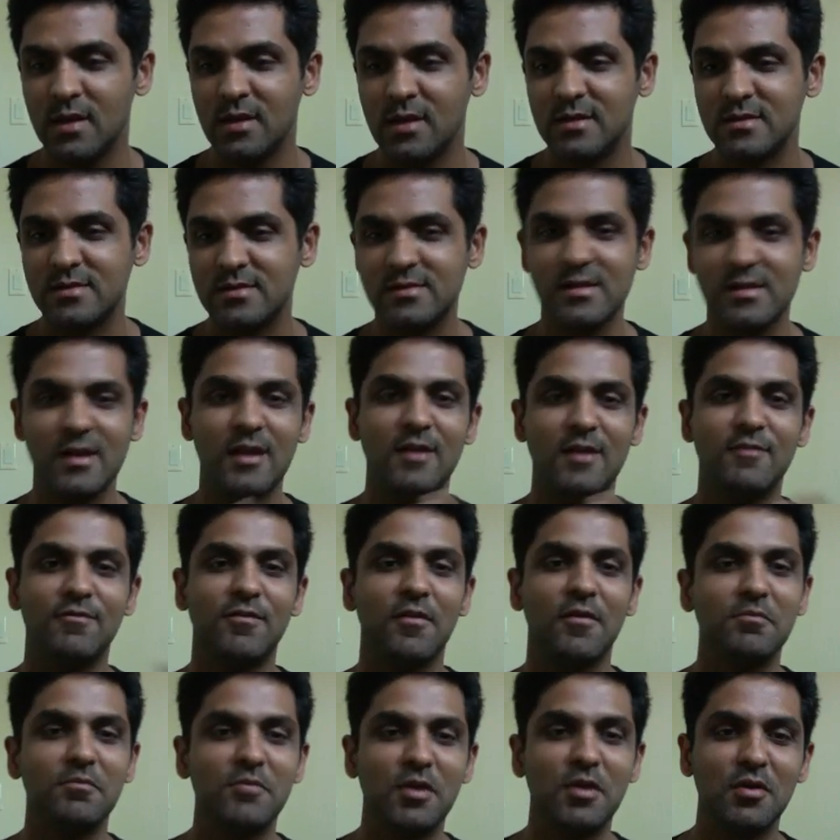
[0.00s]
seen
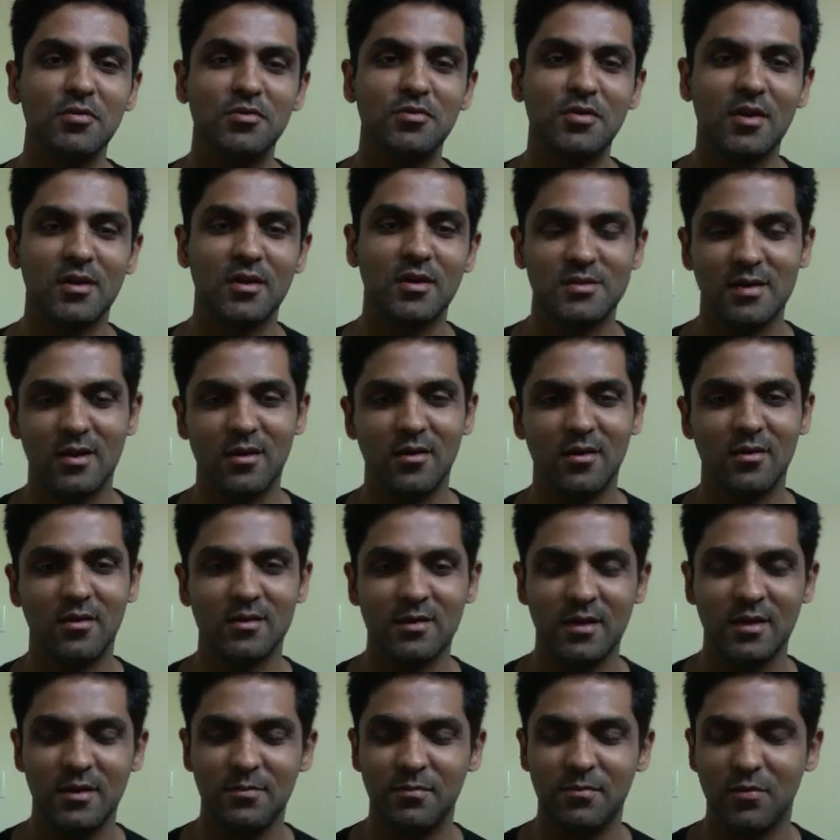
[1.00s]
from the Uttarashada or
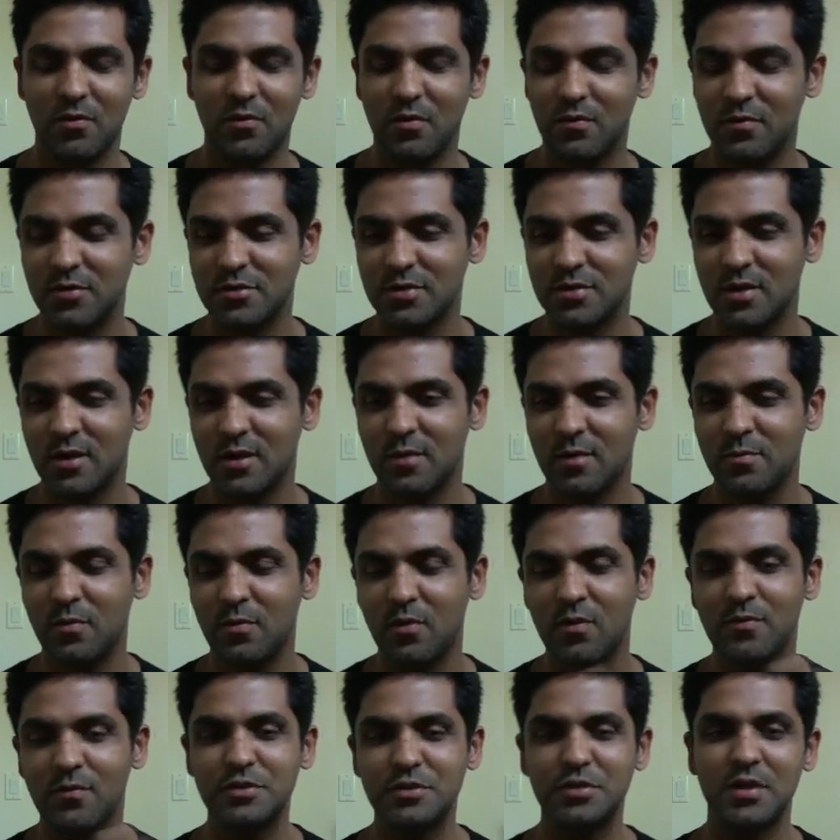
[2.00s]
the Purvashada.
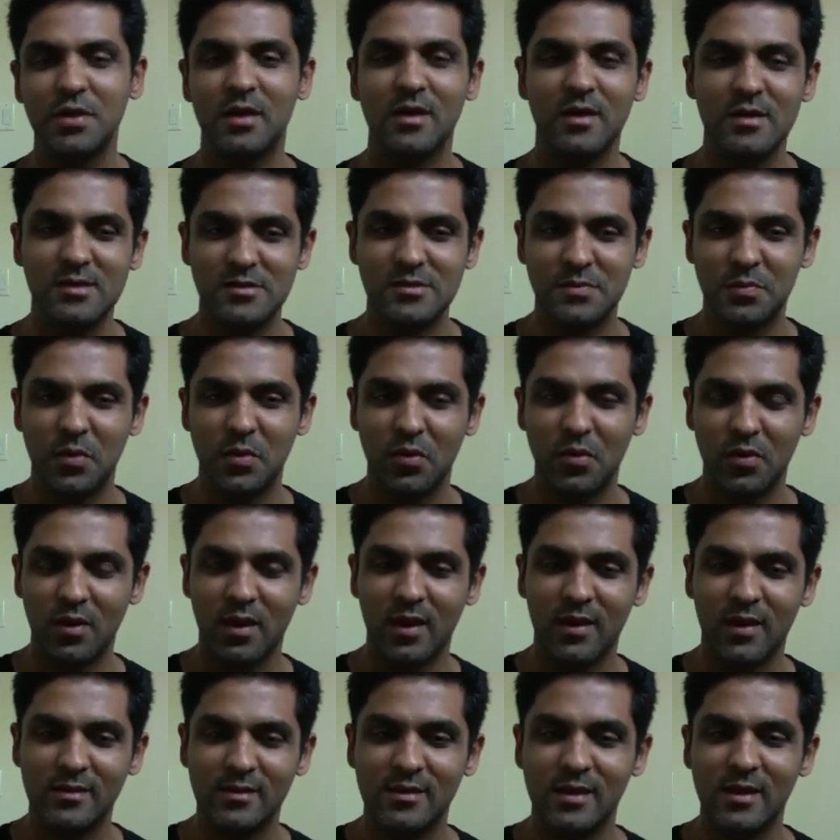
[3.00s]
Purvashada is more
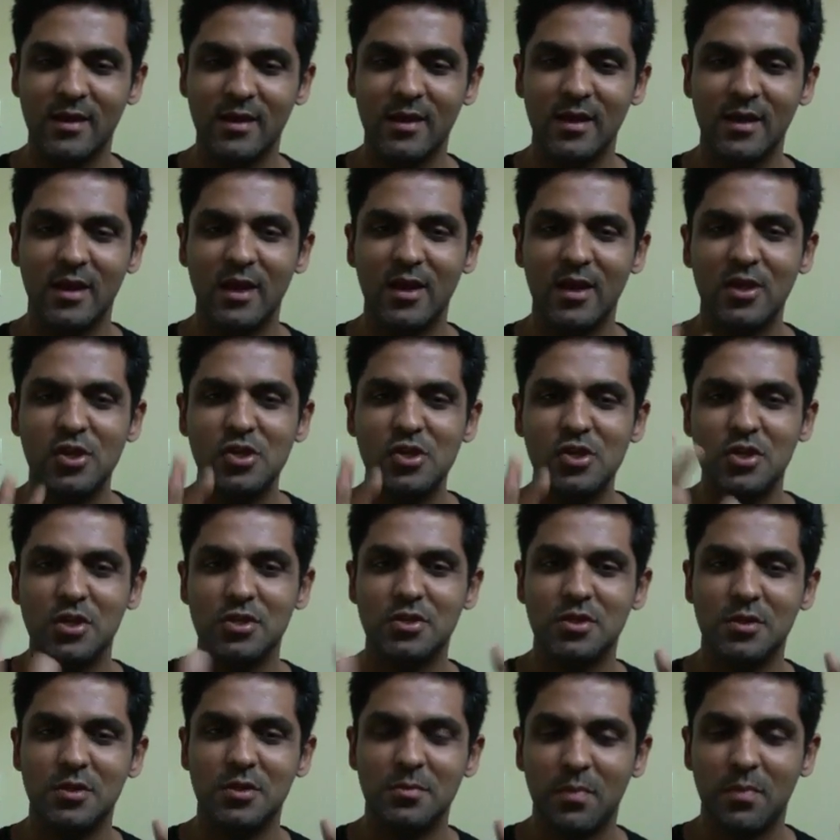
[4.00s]
like the
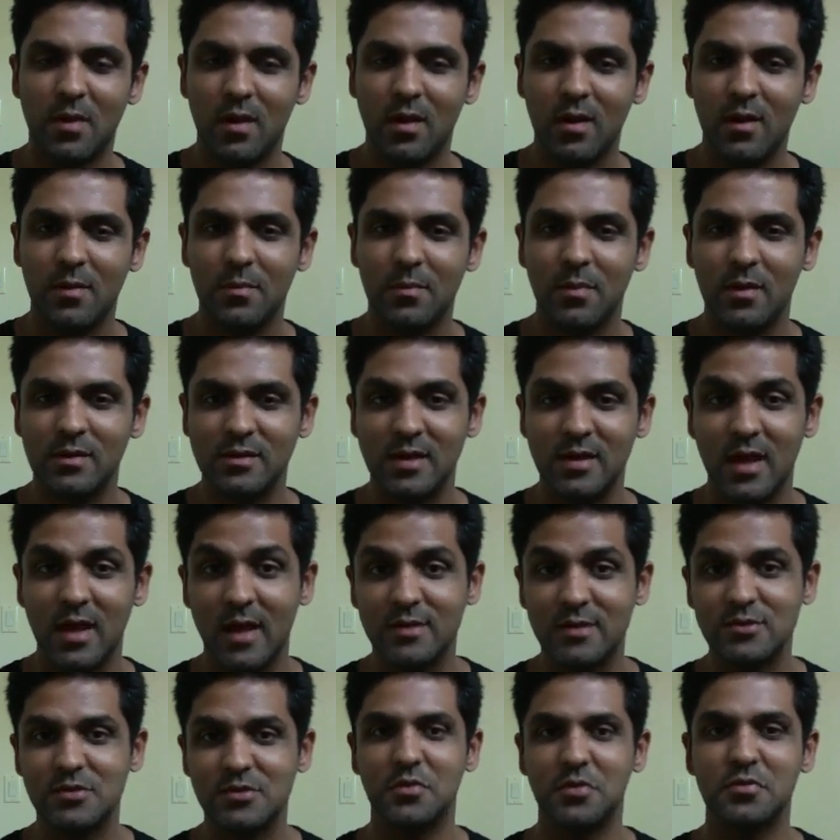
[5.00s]
initiation part, but the
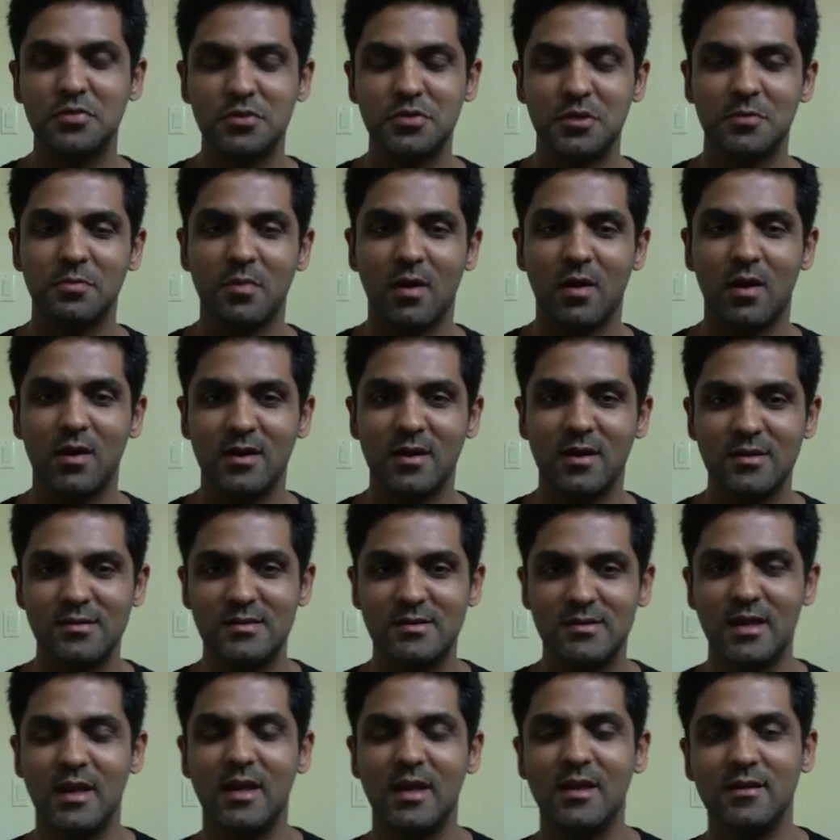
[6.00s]
execution part is
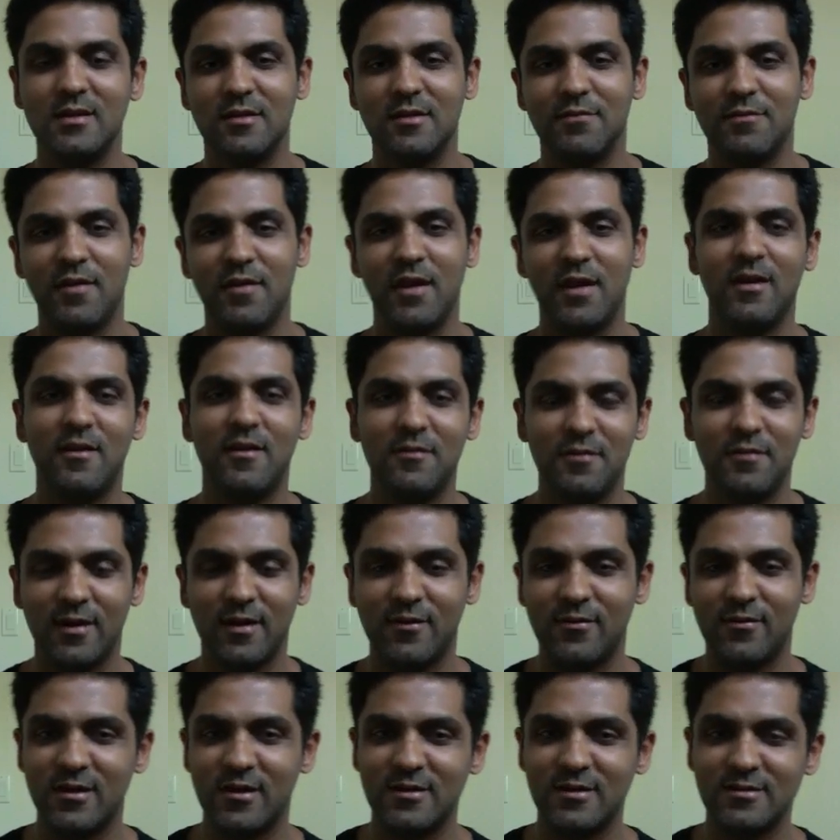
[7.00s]
seen, the final
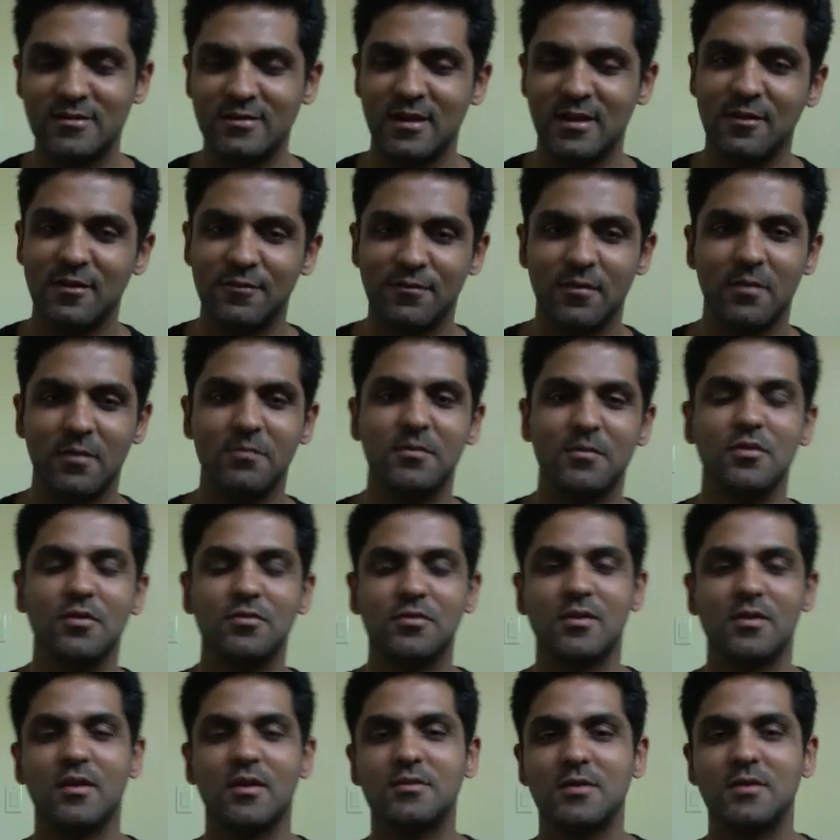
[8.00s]
victory is seen from the
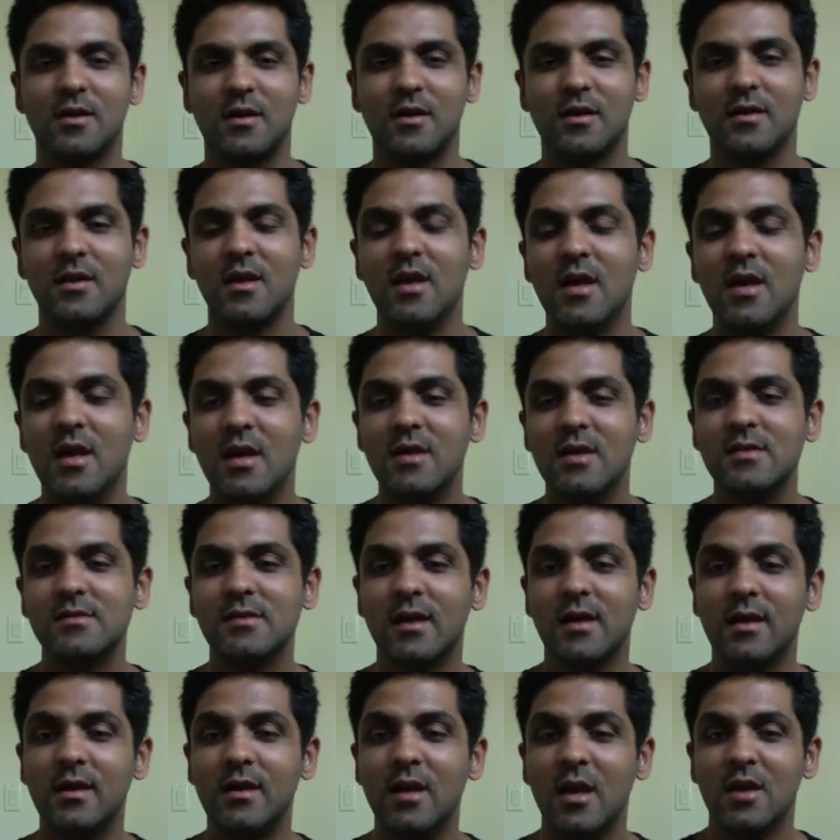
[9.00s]
Uttarashada
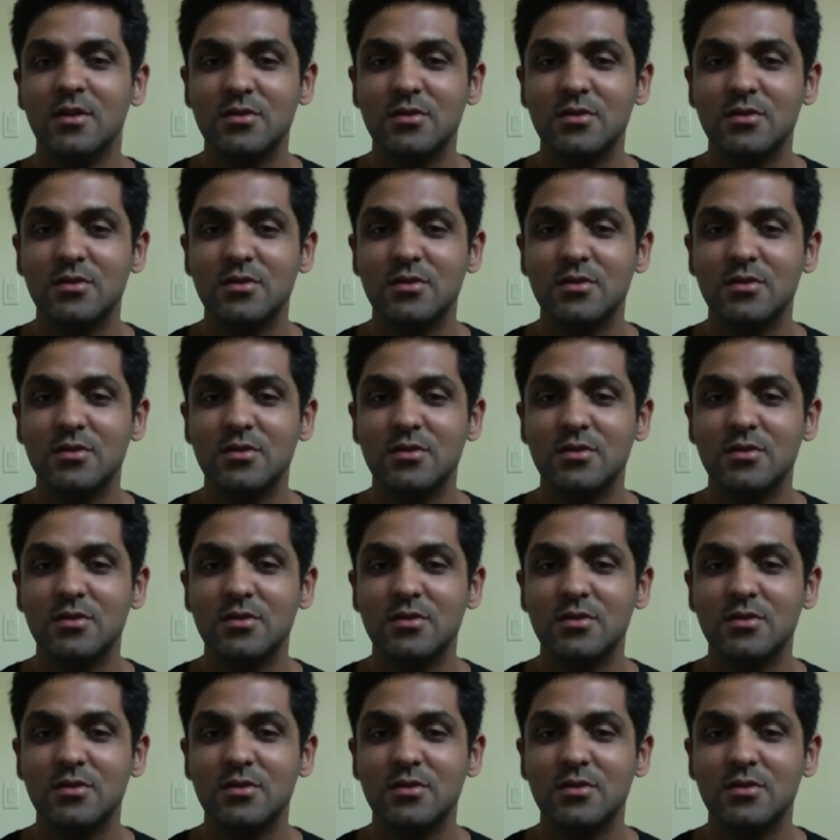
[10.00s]
side.